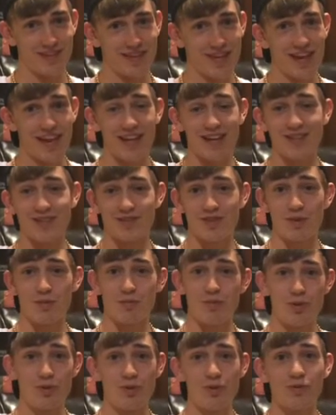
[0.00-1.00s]
And it's a
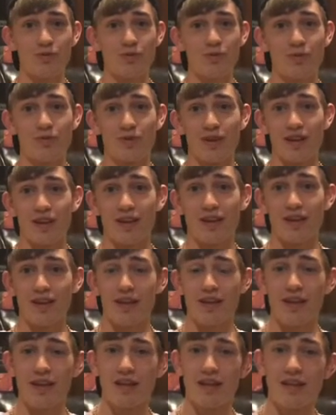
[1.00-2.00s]
beautiful thing
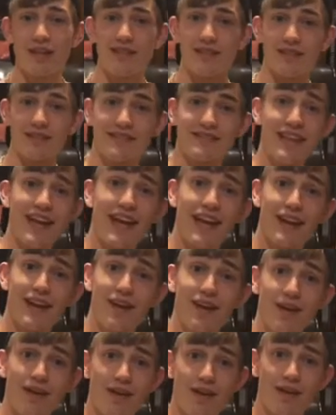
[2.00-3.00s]
because then
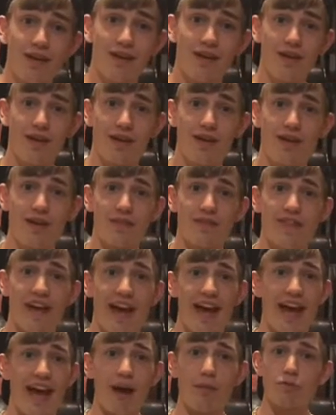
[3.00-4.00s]
the
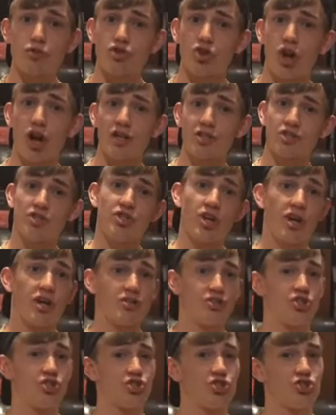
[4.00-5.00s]
albatross
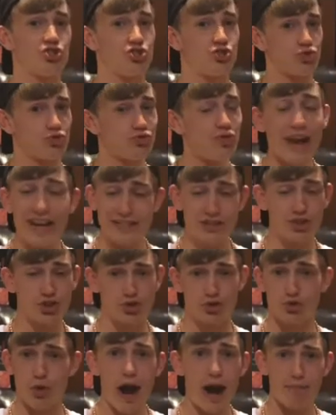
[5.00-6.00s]
done
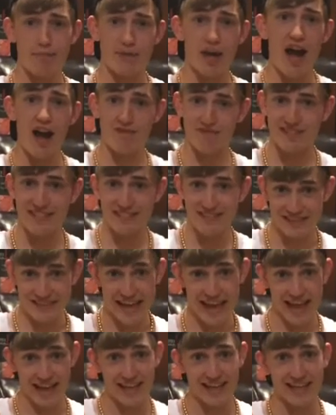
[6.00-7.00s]
straight dropped off his
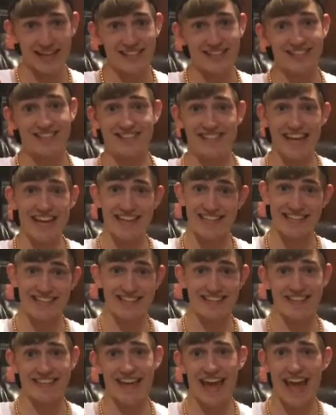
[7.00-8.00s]
neck and sank
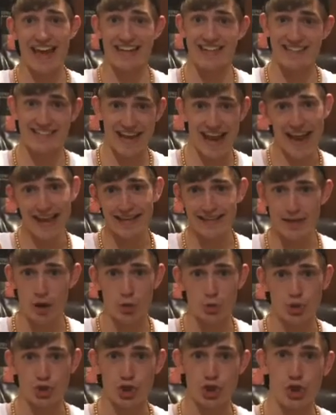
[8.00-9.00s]
into that dank
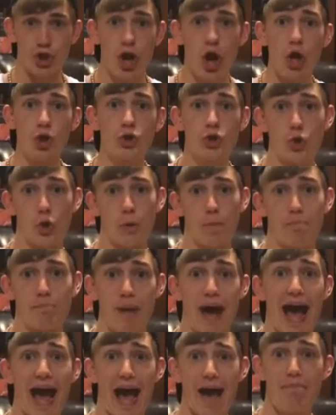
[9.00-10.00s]
ocean.
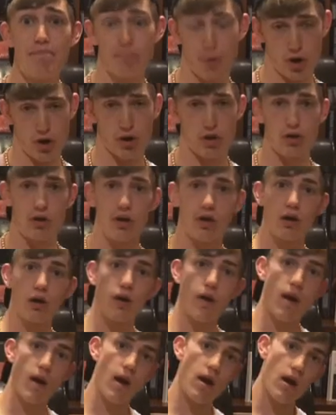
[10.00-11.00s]
Goodbye, bird.
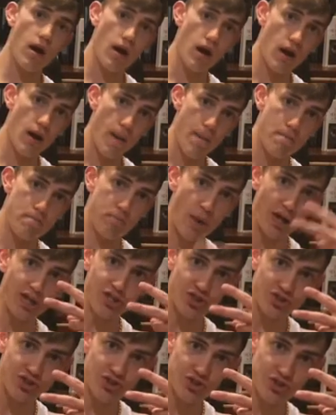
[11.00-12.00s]

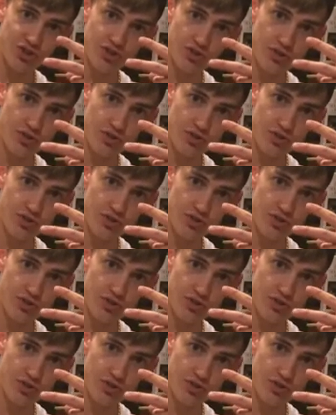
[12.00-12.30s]
Peace.